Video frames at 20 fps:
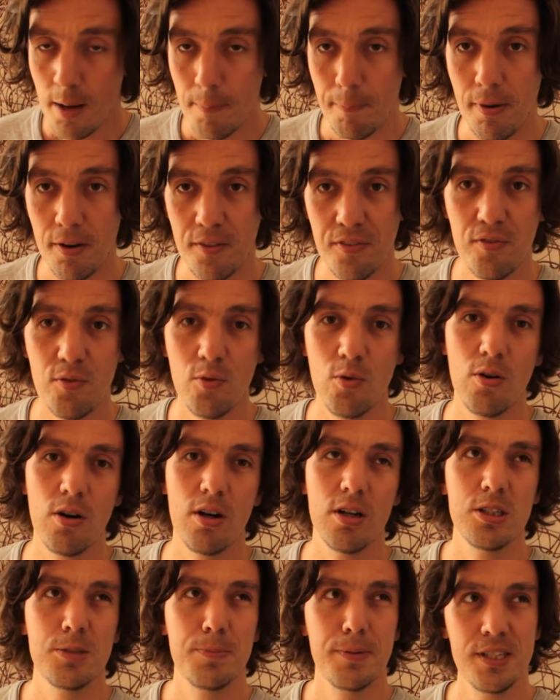But
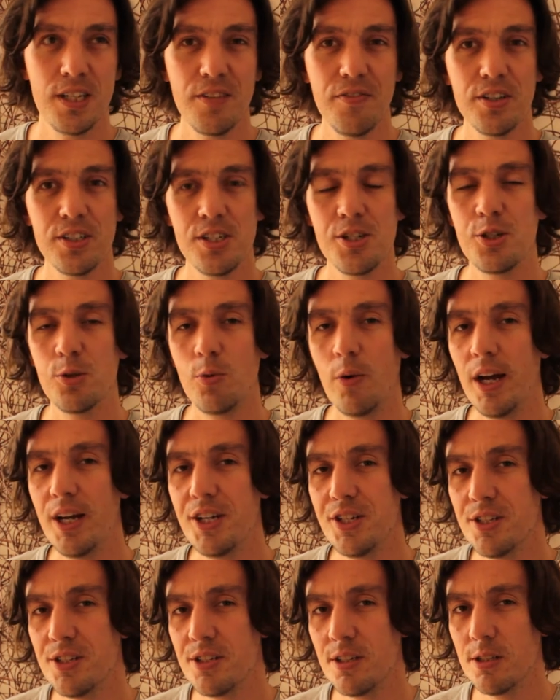for specific
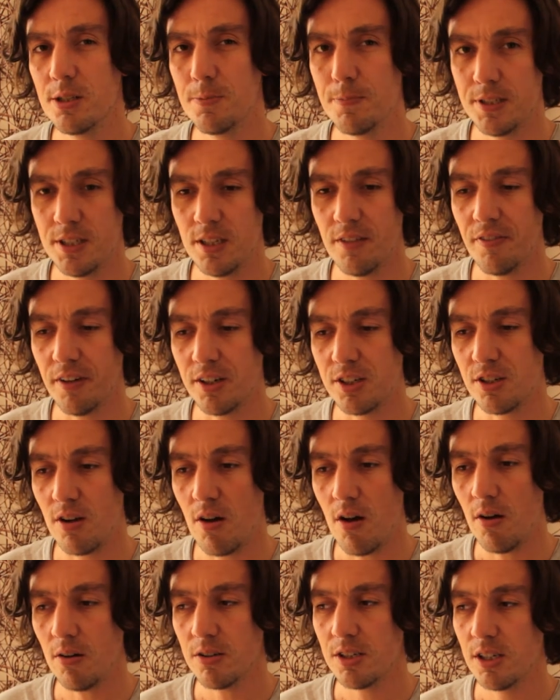situations in specific
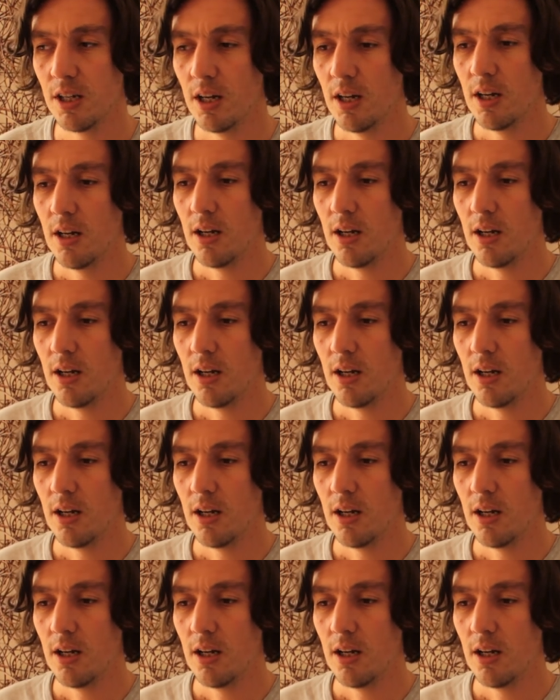songs,